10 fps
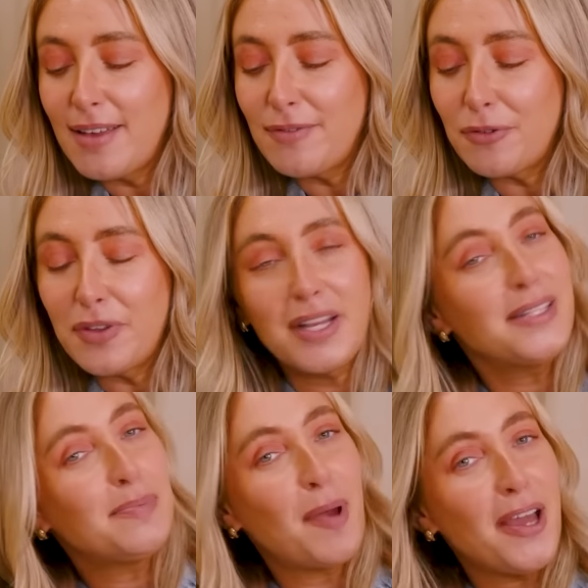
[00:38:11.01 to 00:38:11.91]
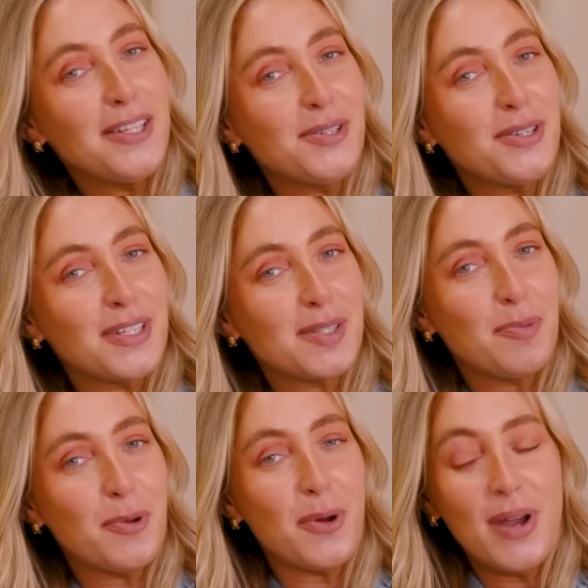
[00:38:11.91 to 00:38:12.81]
If you're feeling inspired, you can
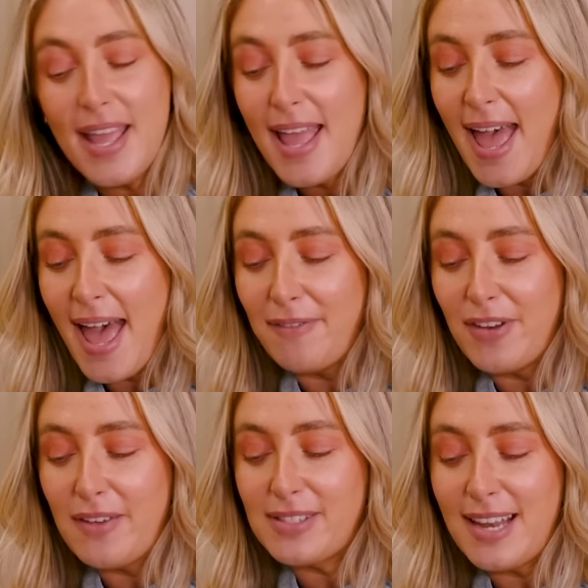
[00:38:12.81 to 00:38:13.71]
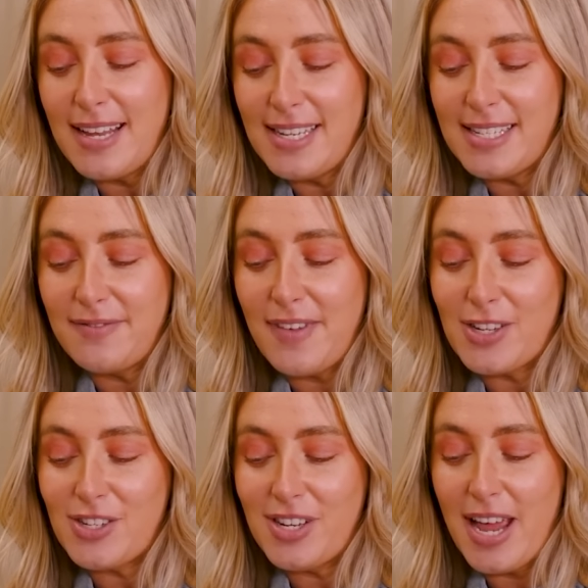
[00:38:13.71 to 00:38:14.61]
explore F&F's latest
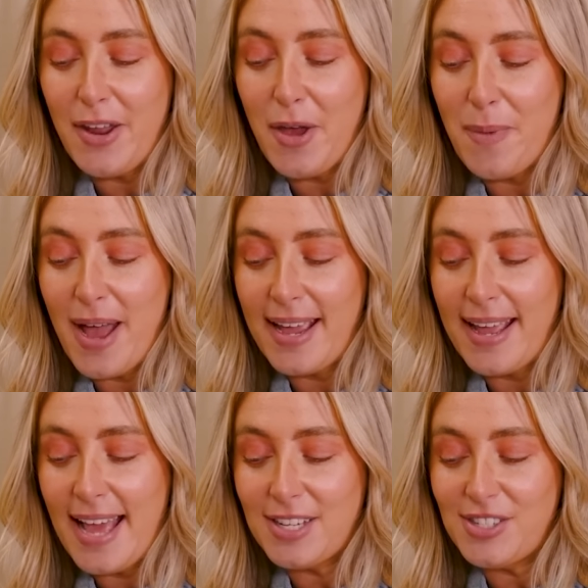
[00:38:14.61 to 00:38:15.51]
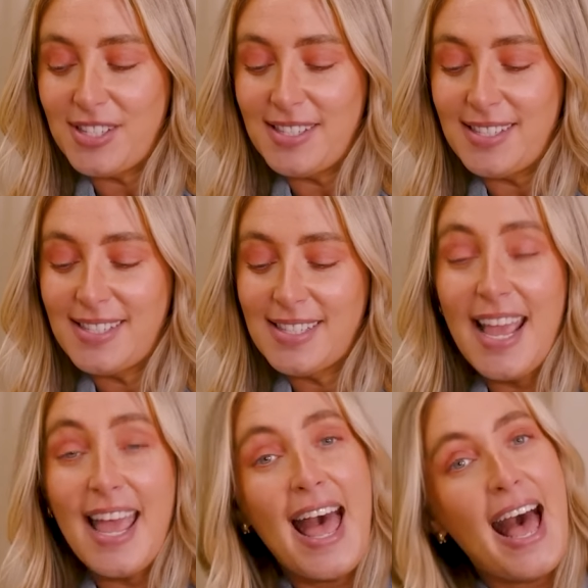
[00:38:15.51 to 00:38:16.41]
fashion and homeware collections
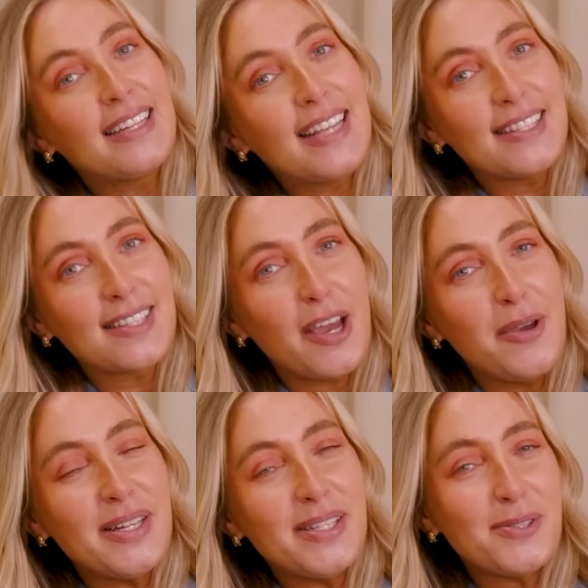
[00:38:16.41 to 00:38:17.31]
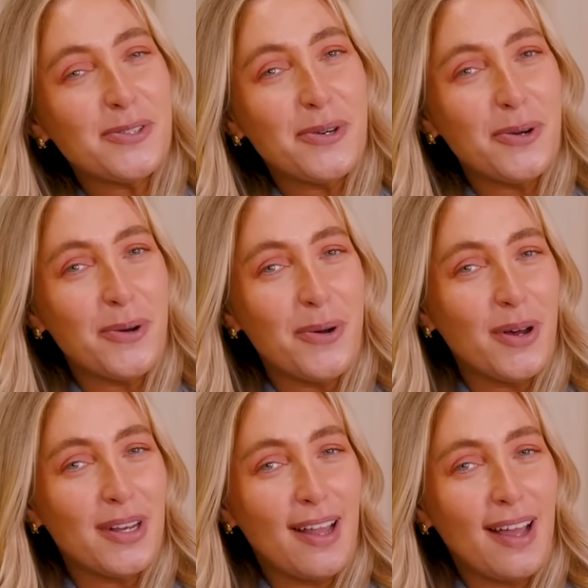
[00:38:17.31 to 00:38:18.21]
at Tesco, in store
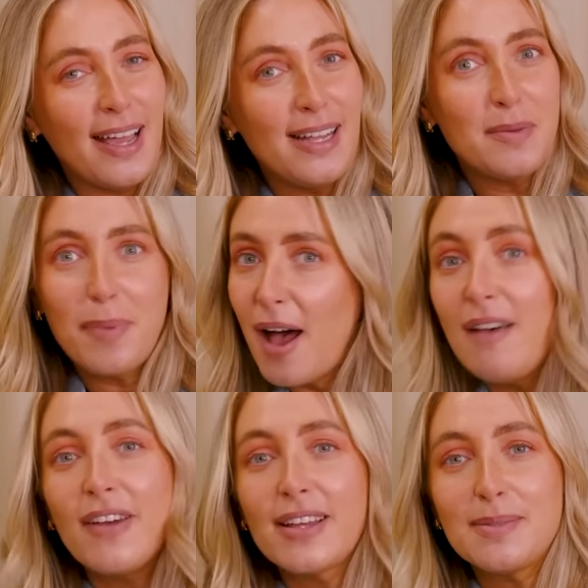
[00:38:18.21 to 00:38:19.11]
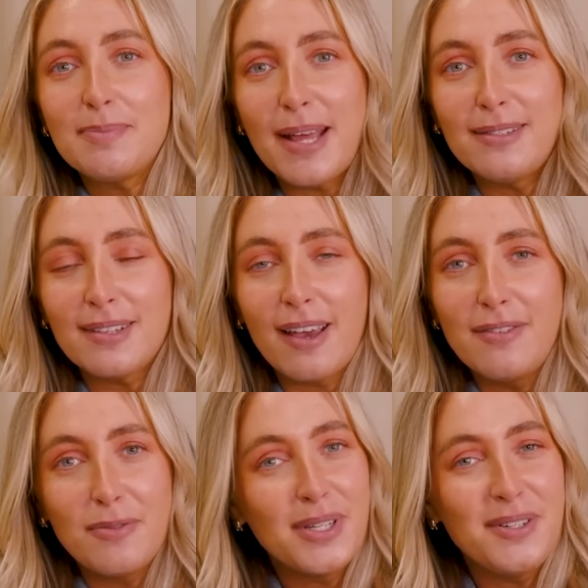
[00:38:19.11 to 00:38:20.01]
or online. The perfect place to
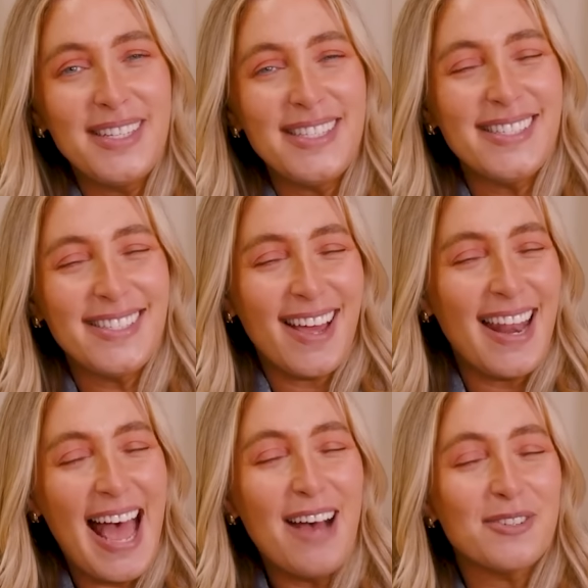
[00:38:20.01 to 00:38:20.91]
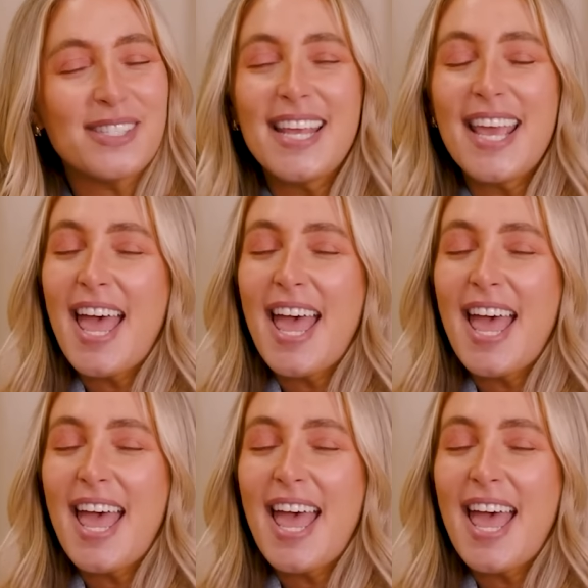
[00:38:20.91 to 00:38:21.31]
go for when you need to style it out.